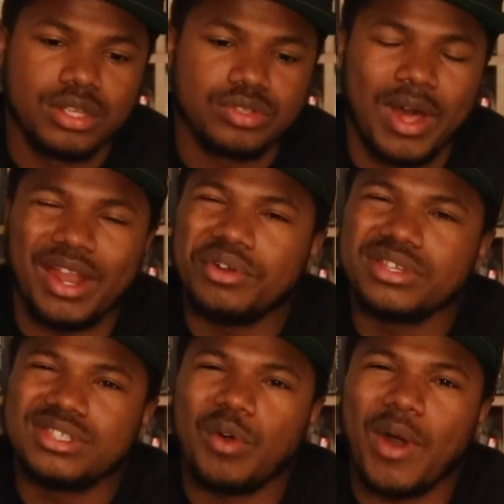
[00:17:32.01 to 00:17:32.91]
So I don't
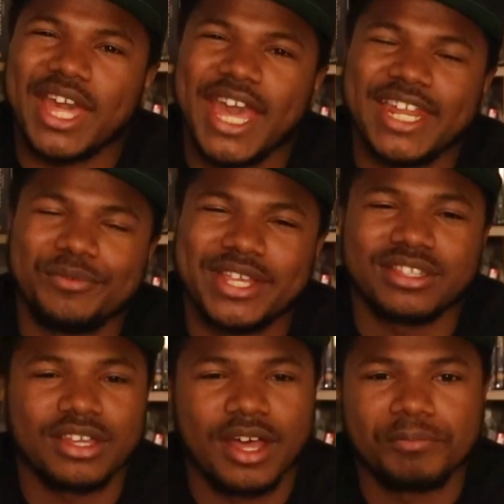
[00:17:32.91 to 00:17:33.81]
understand why Kanan was at
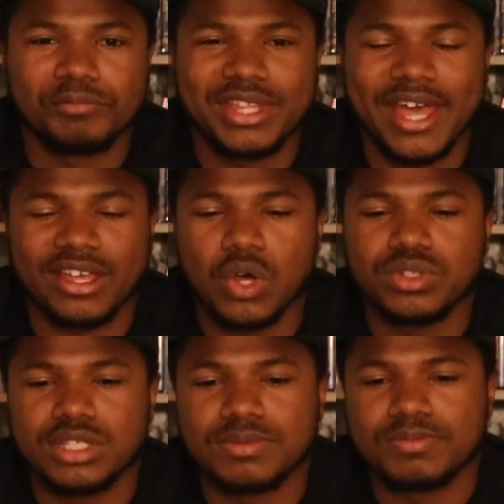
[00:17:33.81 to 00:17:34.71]
the that
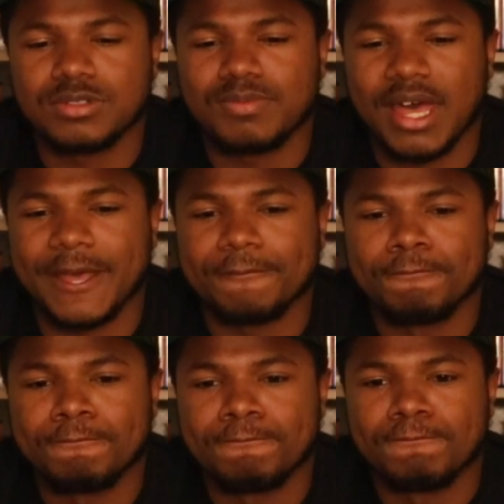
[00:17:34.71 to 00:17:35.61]
Ghost's spot.
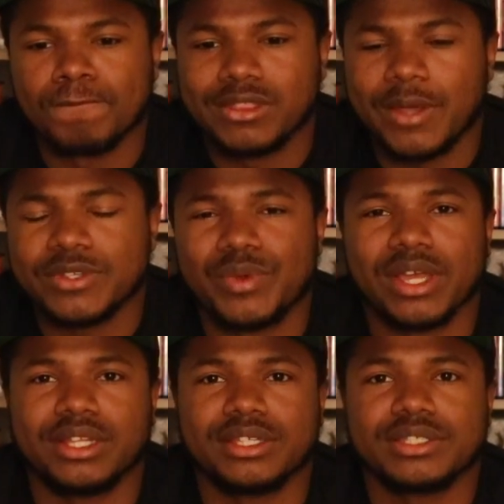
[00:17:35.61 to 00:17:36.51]
That was
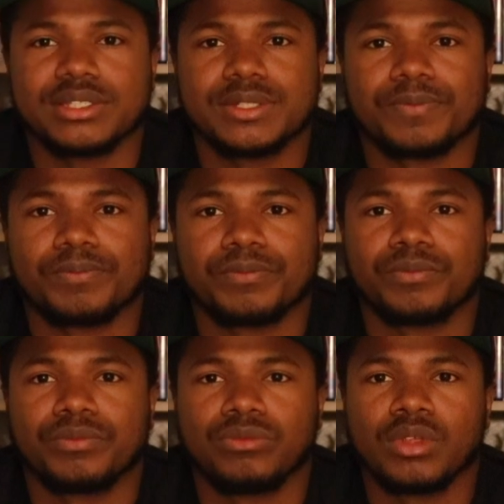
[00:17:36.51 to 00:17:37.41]
reckless.
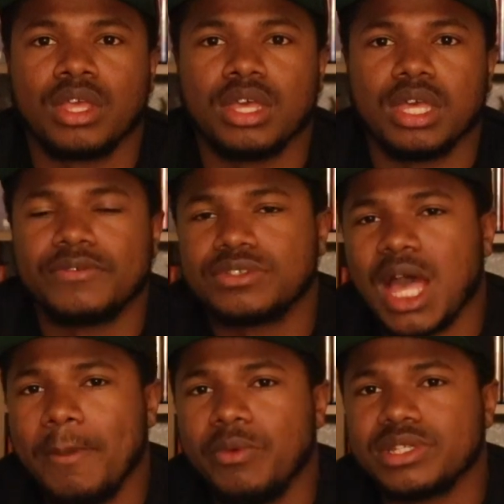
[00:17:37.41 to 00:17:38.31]
If
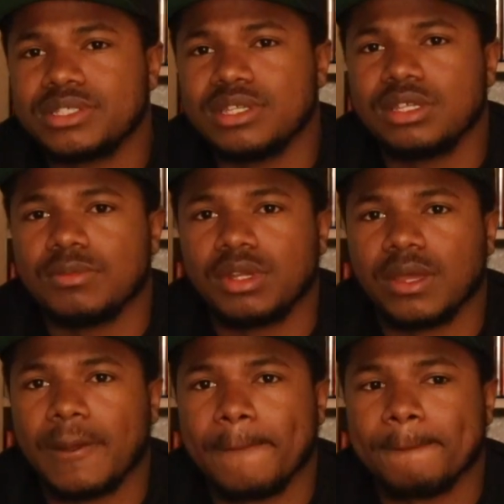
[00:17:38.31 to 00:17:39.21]
Tommy would have seen him
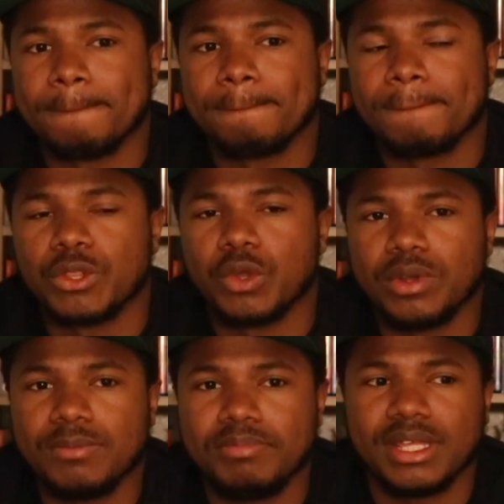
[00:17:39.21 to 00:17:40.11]
there
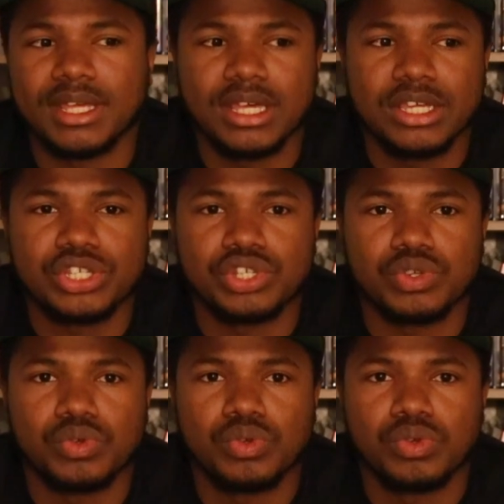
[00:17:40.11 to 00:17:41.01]
would have been an
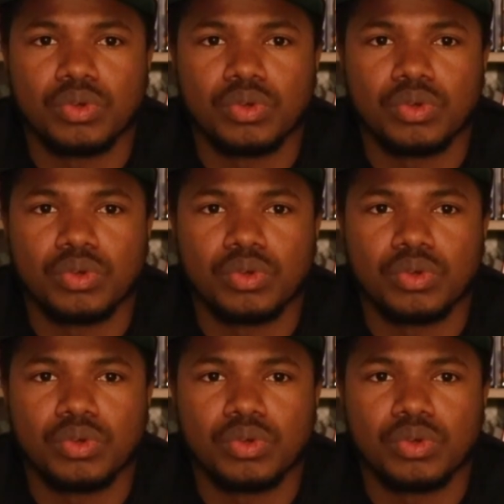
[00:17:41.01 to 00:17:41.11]
issue.